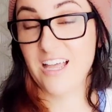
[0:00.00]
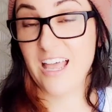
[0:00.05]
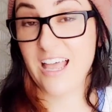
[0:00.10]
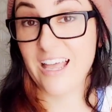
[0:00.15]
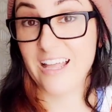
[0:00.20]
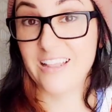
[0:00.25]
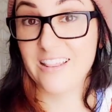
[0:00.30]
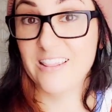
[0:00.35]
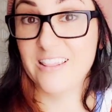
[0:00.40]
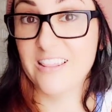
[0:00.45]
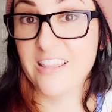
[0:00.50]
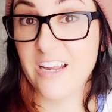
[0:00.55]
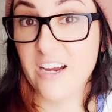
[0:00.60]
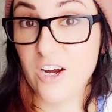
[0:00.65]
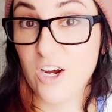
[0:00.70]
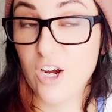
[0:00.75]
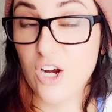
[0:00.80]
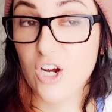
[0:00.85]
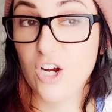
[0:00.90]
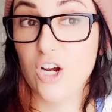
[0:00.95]
And
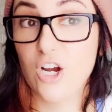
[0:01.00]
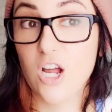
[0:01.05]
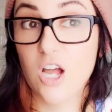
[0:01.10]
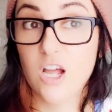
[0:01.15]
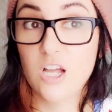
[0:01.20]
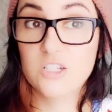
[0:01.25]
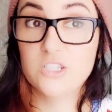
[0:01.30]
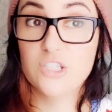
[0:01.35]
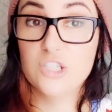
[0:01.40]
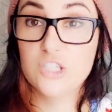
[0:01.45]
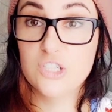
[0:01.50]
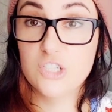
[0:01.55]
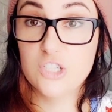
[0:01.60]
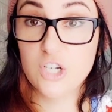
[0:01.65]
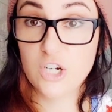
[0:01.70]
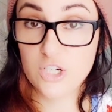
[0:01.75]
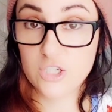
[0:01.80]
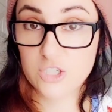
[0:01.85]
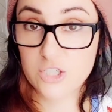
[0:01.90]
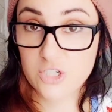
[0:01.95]
they're
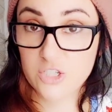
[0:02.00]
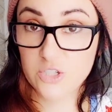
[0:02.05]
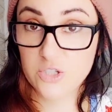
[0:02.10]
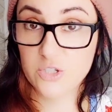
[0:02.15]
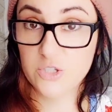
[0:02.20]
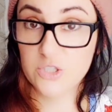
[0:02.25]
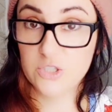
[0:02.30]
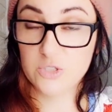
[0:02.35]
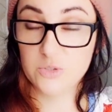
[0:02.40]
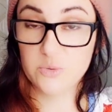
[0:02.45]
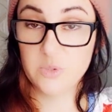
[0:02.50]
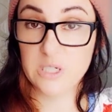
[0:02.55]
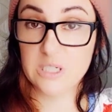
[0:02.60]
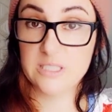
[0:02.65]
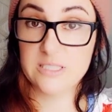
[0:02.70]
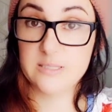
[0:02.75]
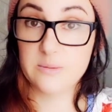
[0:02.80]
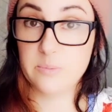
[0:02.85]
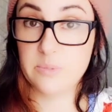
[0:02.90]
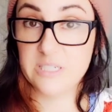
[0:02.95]
starch solution
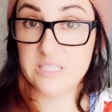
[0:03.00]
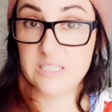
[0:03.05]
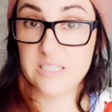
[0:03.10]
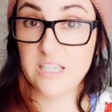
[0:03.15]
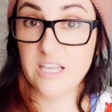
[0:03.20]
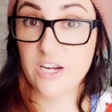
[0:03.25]
recipes.